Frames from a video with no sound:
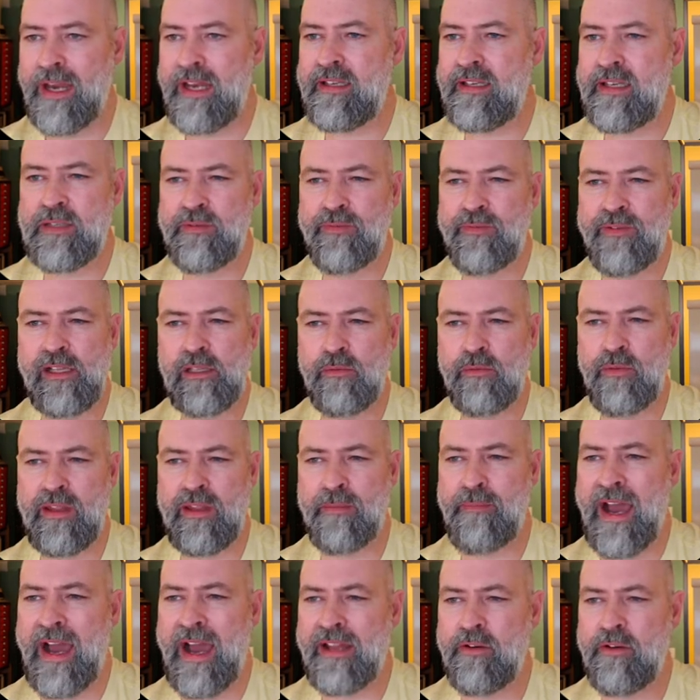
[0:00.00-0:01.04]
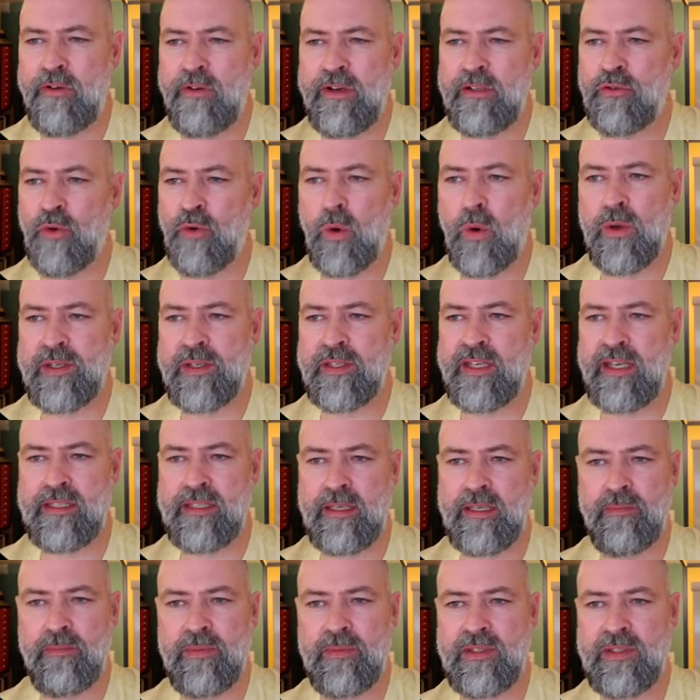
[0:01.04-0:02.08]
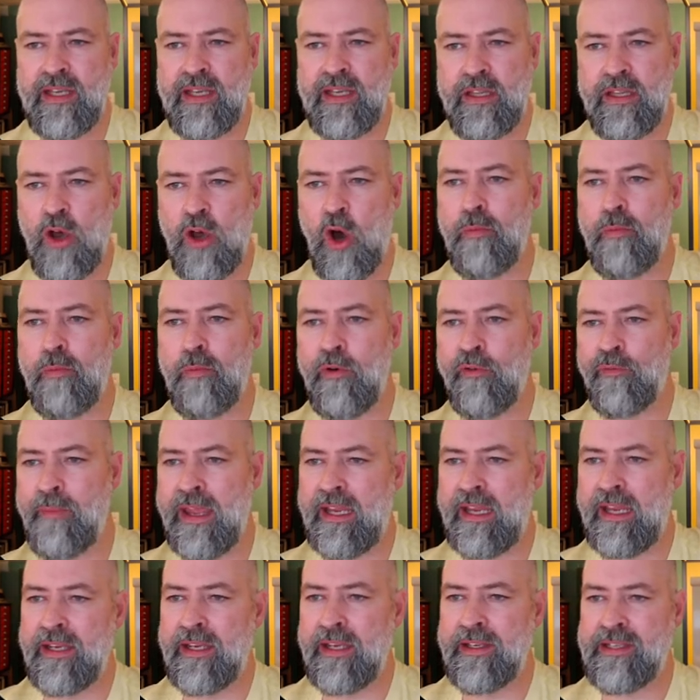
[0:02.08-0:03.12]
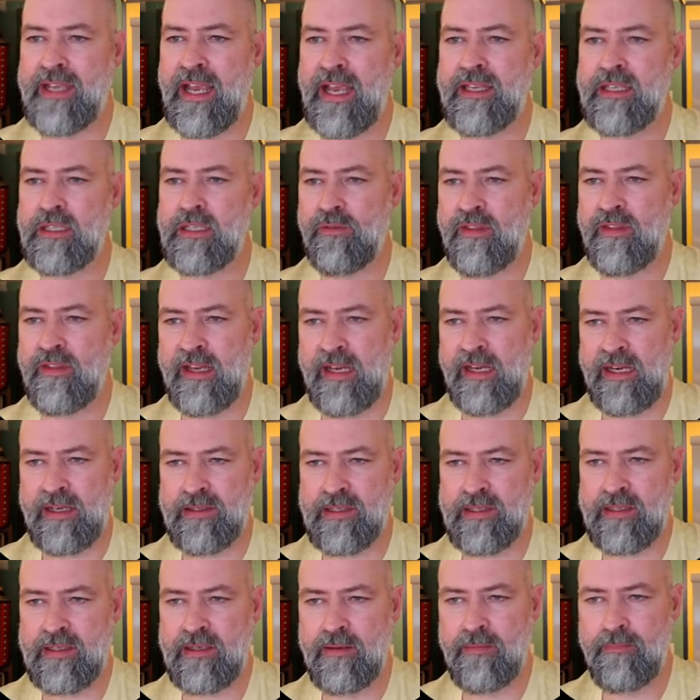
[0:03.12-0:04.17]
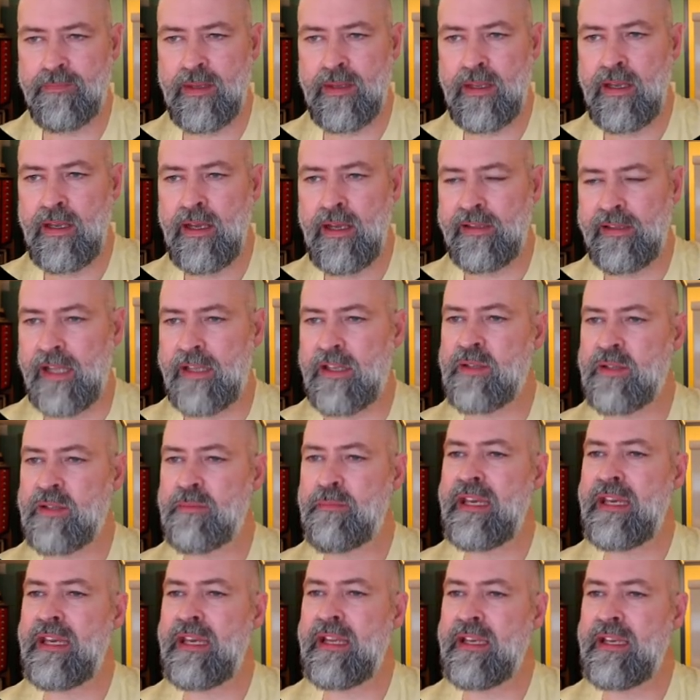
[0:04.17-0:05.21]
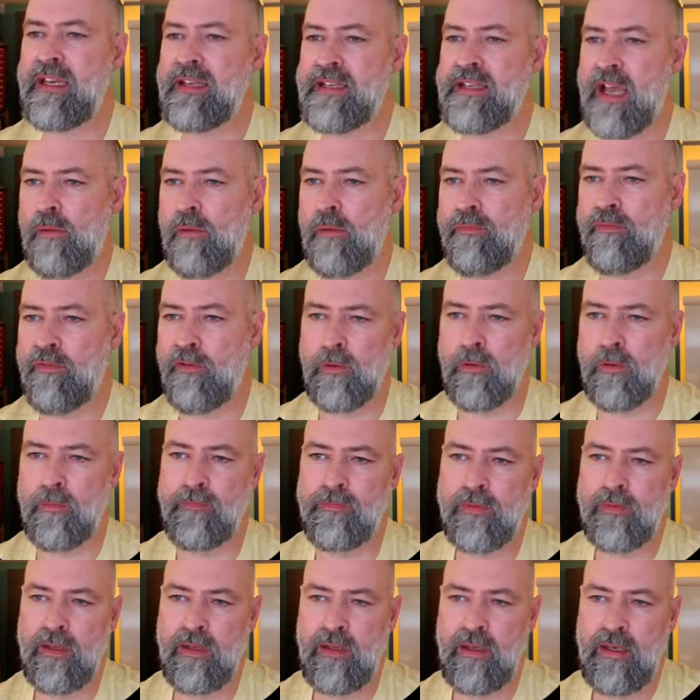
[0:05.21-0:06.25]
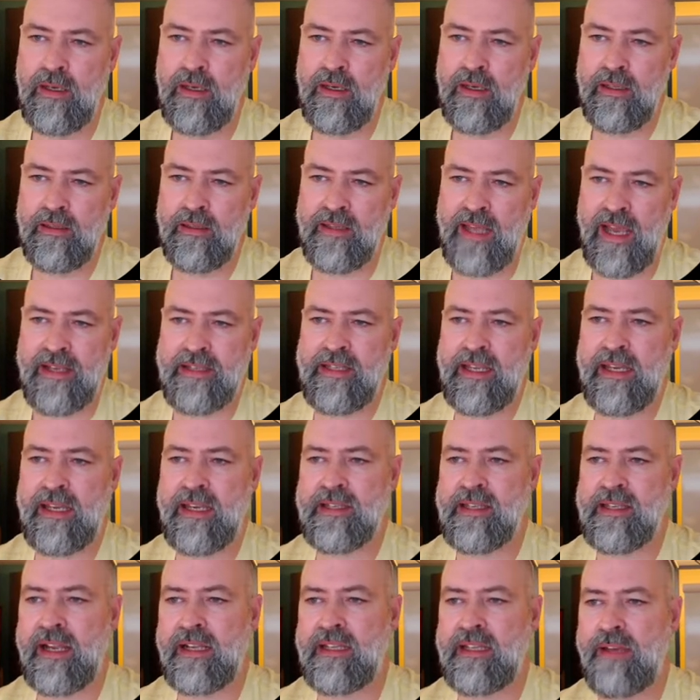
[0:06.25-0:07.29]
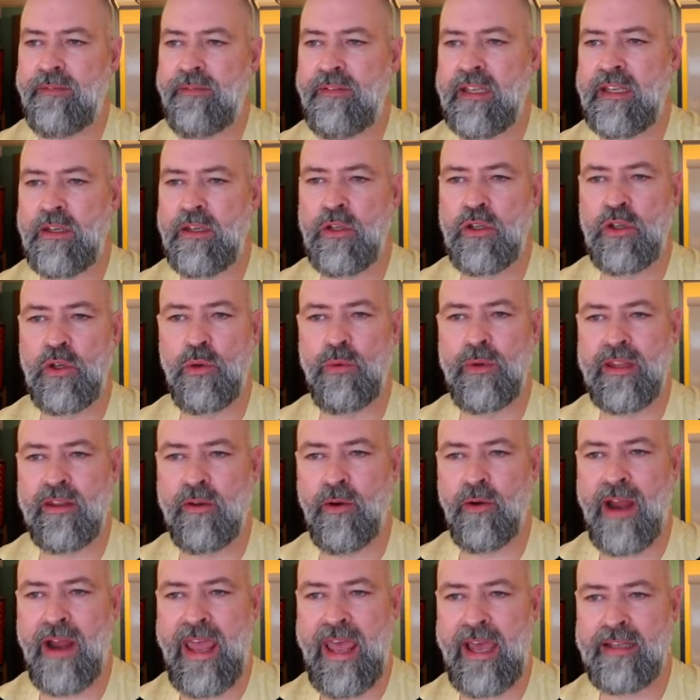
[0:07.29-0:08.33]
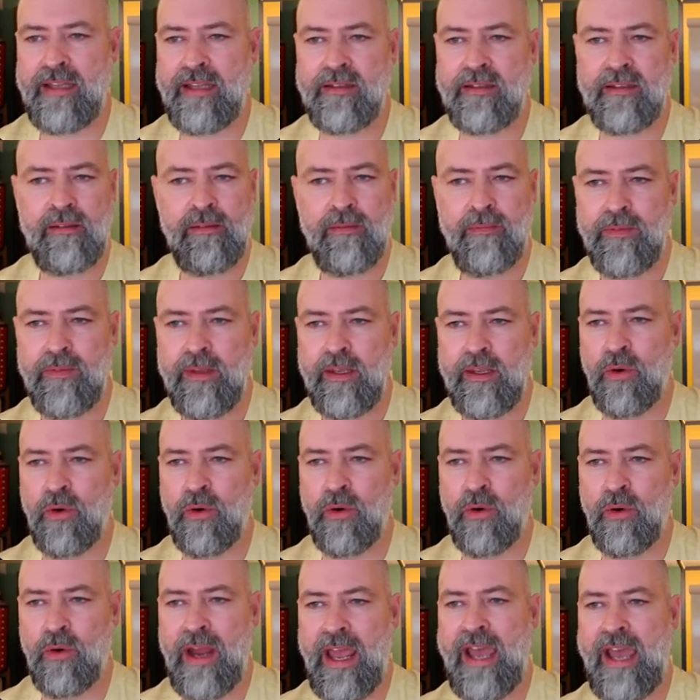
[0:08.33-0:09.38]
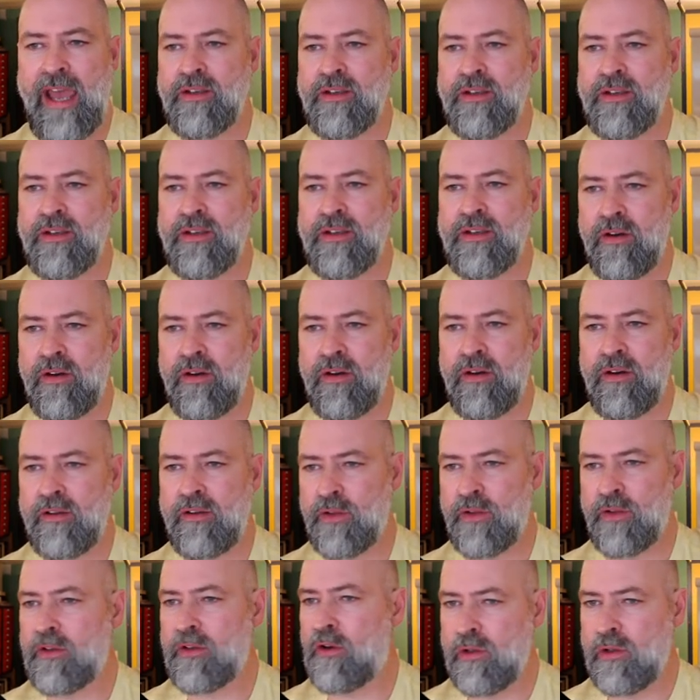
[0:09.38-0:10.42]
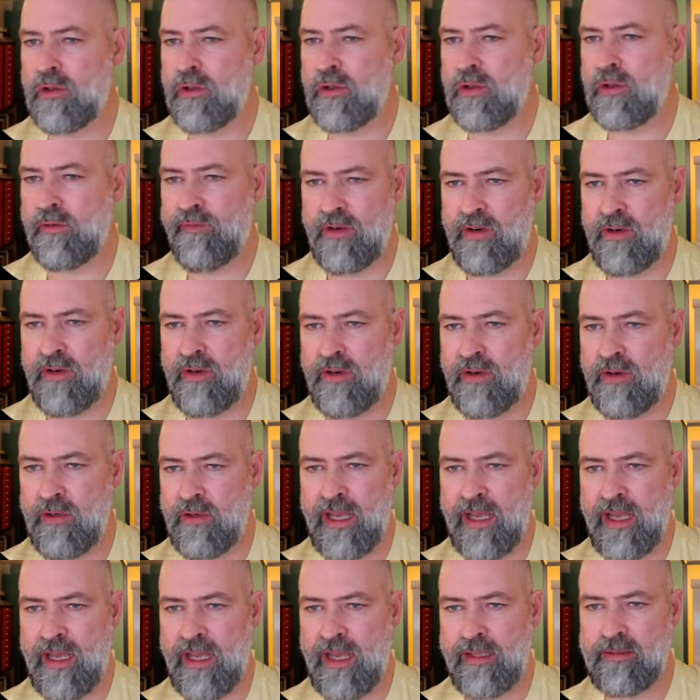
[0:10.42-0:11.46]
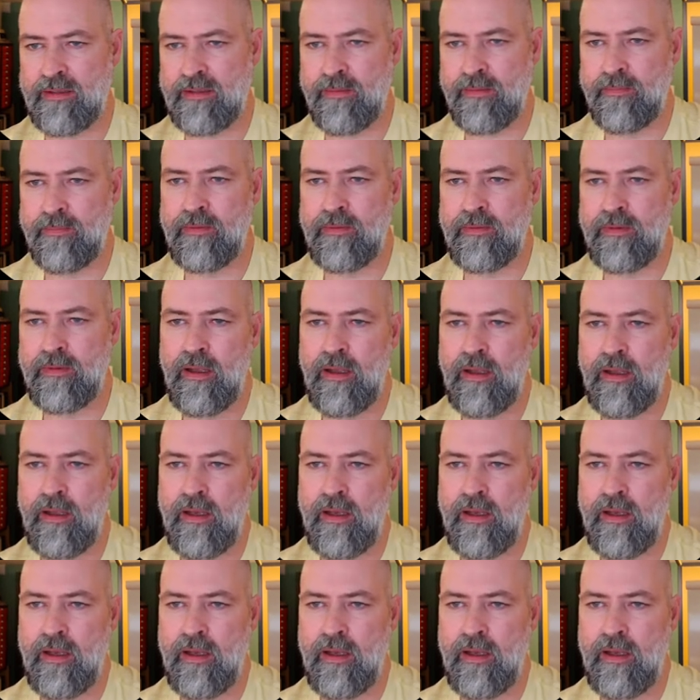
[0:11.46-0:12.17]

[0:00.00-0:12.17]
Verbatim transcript: Humanity is filled with binary drawer systems in the hope of making sense of things. That doesn't mean it is helpful. Testing is an activity you do with your head. Your hands are not a crucial factor in all that.